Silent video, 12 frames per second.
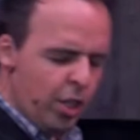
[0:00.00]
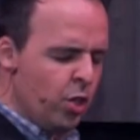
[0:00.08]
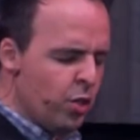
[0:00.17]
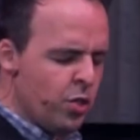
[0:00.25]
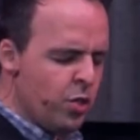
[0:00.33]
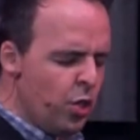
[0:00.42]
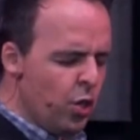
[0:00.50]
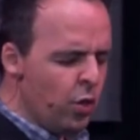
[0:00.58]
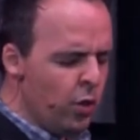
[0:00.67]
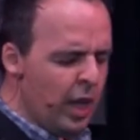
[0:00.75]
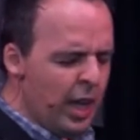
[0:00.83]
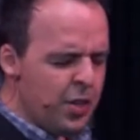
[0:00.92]

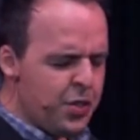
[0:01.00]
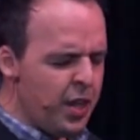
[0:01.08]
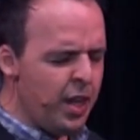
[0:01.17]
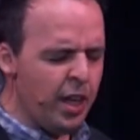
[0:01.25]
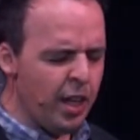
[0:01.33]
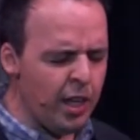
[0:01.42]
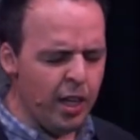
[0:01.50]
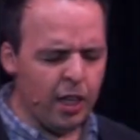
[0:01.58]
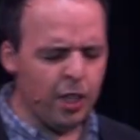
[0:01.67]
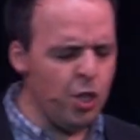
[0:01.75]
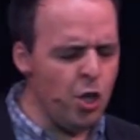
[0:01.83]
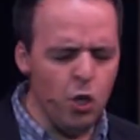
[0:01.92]
you sitting in a
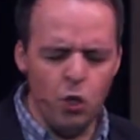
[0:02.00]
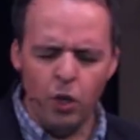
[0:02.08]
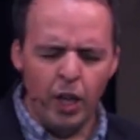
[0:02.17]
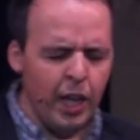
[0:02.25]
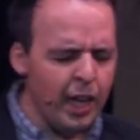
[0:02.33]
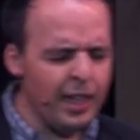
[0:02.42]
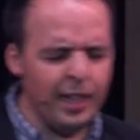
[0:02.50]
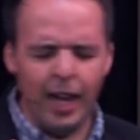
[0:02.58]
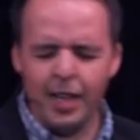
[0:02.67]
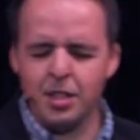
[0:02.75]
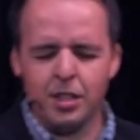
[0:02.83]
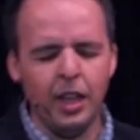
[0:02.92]
canoe in a
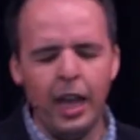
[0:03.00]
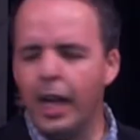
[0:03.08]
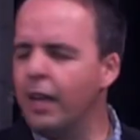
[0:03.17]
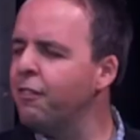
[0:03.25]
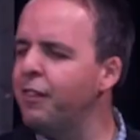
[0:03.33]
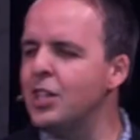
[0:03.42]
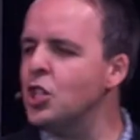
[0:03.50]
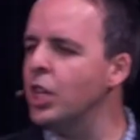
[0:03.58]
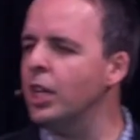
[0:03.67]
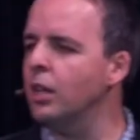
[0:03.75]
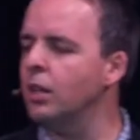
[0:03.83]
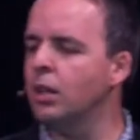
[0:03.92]
nice lake
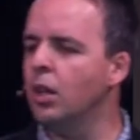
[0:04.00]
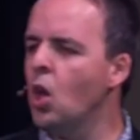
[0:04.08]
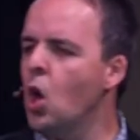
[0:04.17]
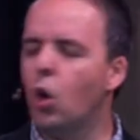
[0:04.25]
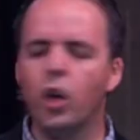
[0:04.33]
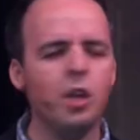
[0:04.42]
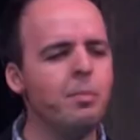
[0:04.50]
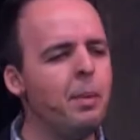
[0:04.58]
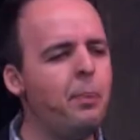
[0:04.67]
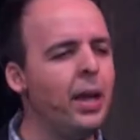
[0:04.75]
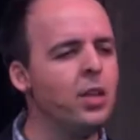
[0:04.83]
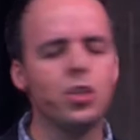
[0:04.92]
fishing, or you might
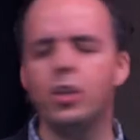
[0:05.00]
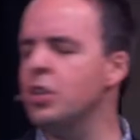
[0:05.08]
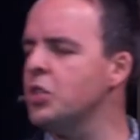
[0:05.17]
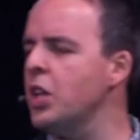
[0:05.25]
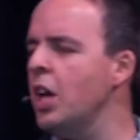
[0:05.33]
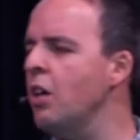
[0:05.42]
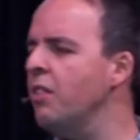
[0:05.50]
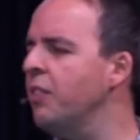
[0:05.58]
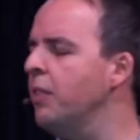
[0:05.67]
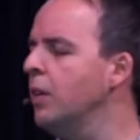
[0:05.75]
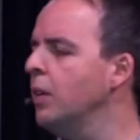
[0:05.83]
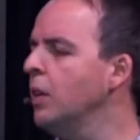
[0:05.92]
picture yourself
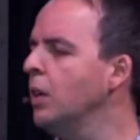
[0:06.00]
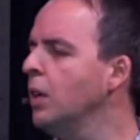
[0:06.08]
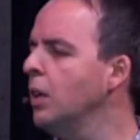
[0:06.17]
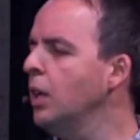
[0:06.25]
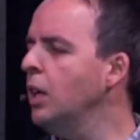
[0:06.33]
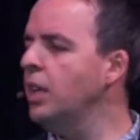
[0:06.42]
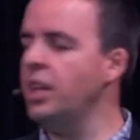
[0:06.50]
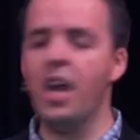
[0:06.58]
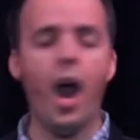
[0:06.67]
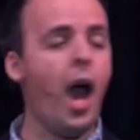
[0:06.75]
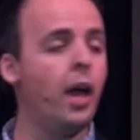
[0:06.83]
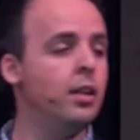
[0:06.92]
in a
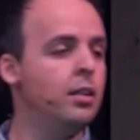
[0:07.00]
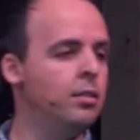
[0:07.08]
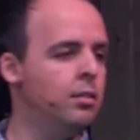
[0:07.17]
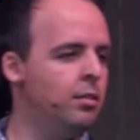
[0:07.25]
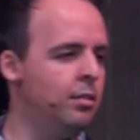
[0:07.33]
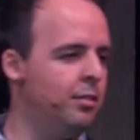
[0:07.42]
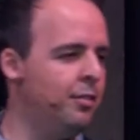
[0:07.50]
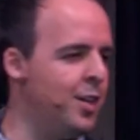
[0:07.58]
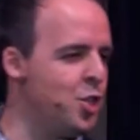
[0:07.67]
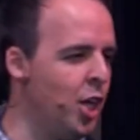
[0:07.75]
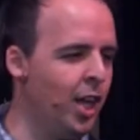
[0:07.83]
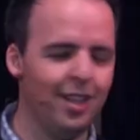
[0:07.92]
yacht
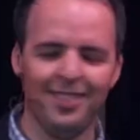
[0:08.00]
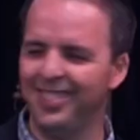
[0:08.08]
fishing.